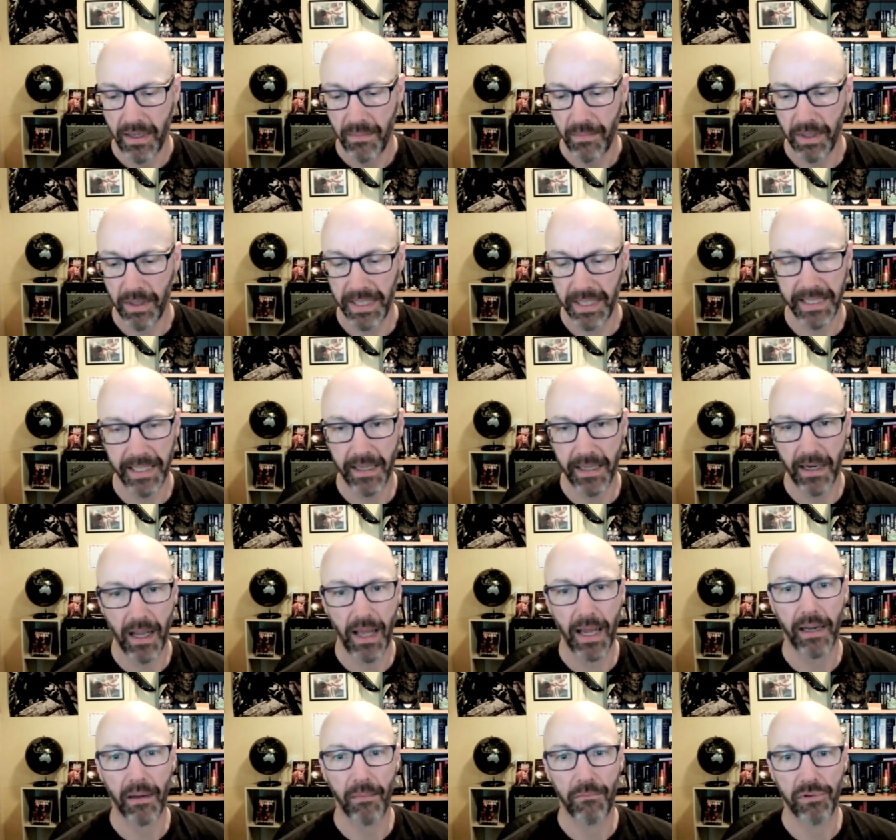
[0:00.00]
but he didn't
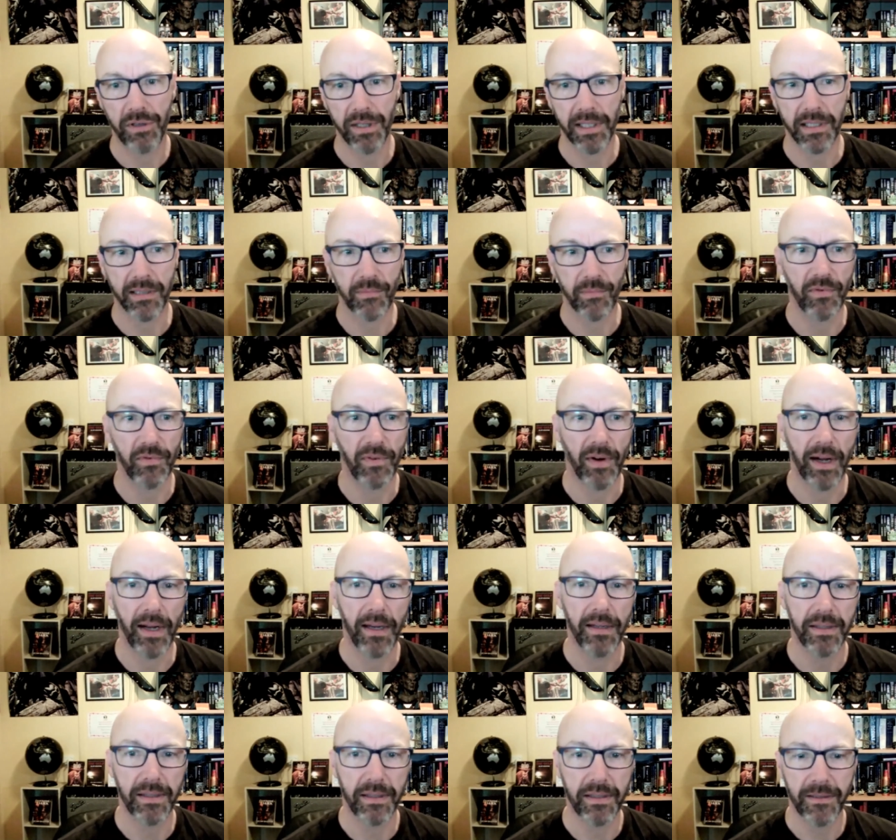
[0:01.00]
like unpredictable
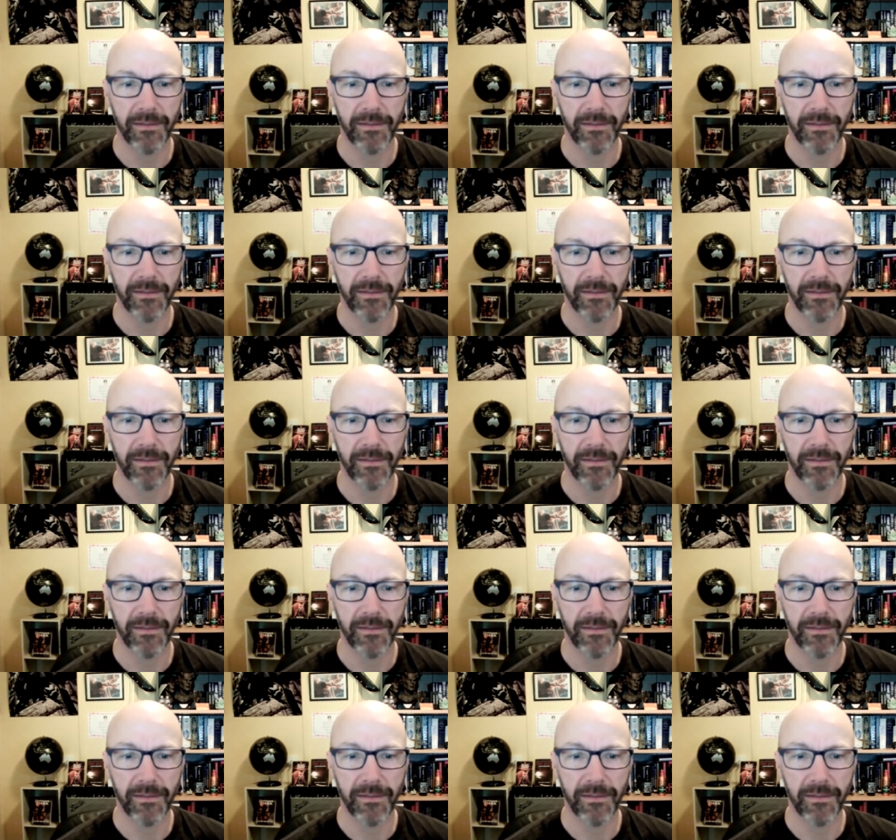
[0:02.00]
violence.